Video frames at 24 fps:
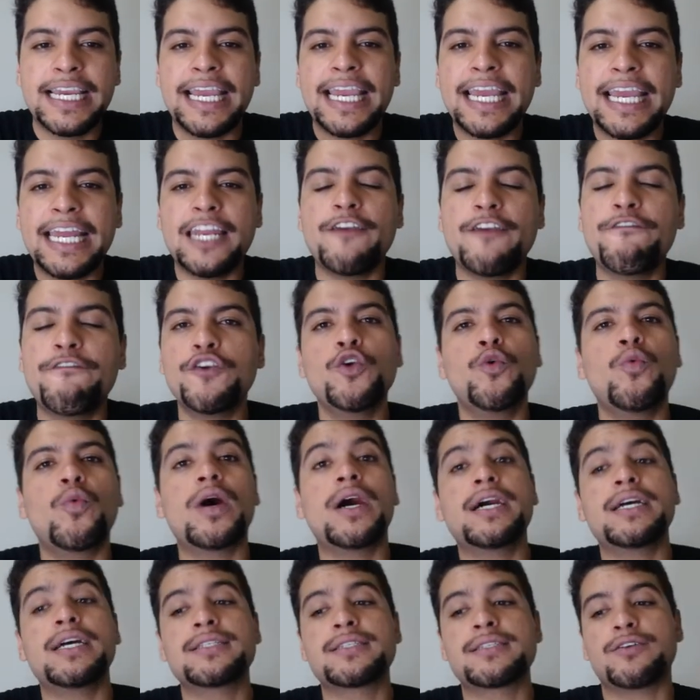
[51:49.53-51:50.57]
And if you
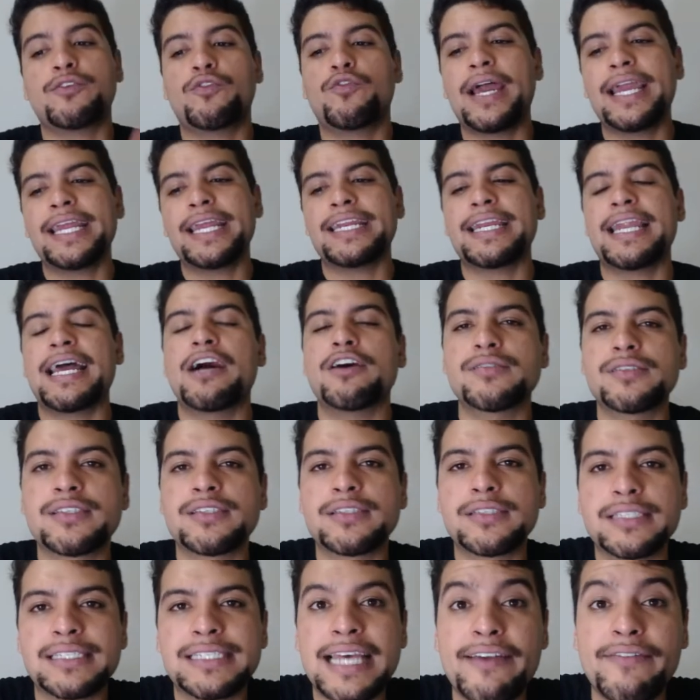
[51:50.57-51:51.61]
want, right now,
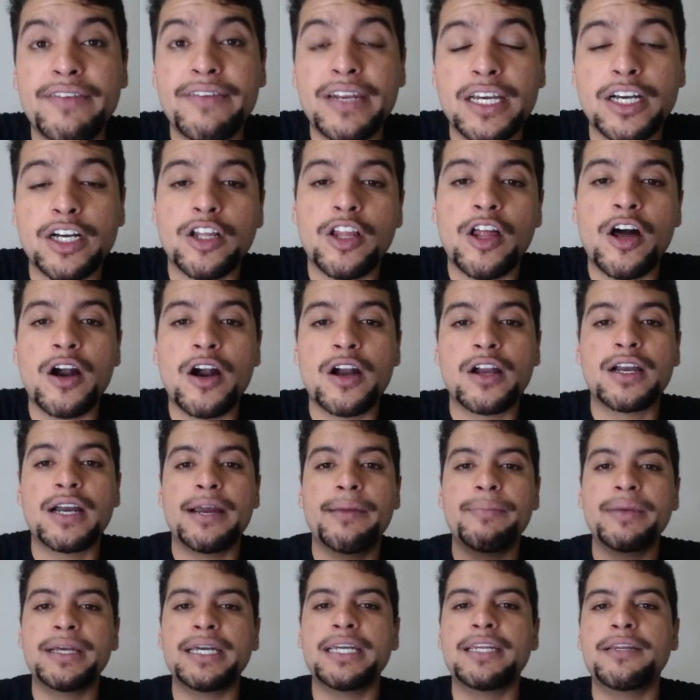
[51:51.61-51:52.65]
7 o'clock,
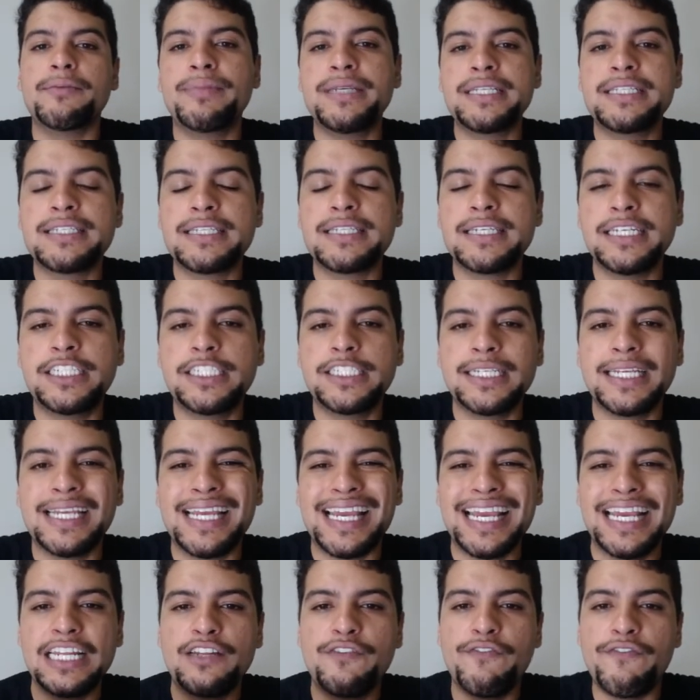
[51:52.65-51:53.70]
I'm going to be
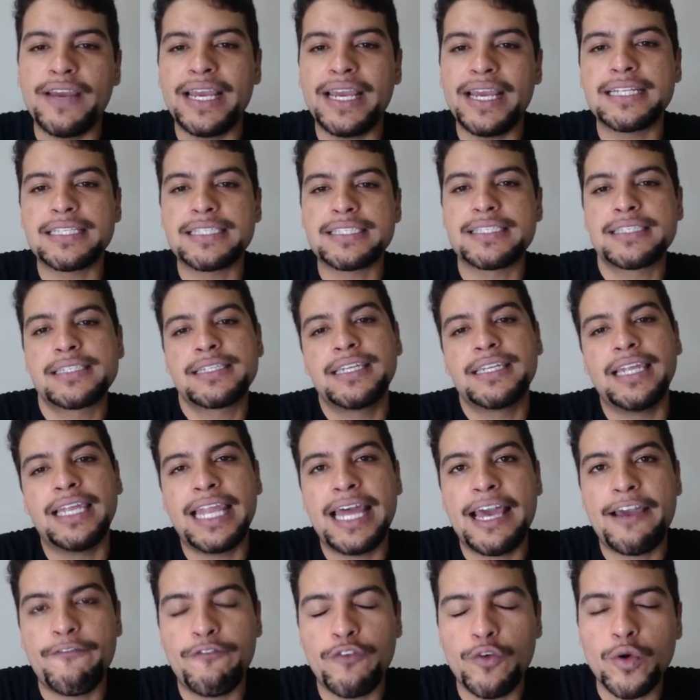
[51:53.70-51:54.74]
teaching advanced
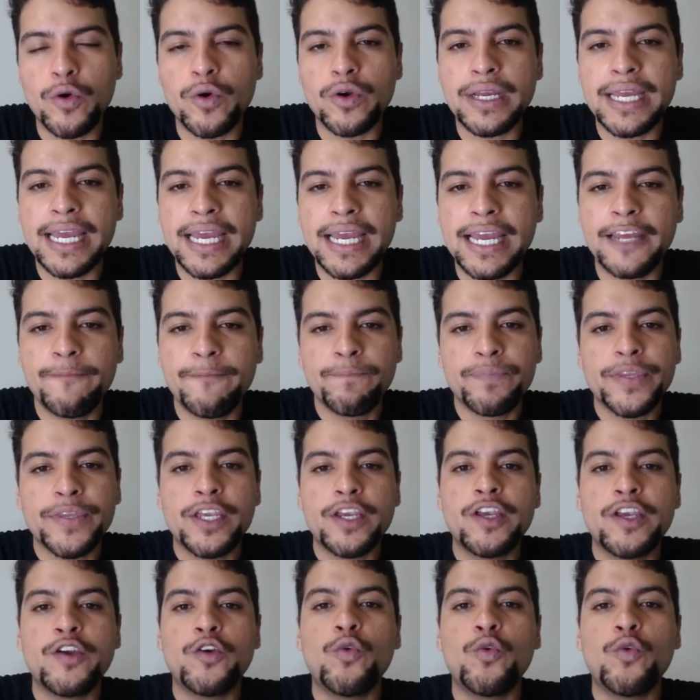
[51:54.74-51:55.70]
level, okay?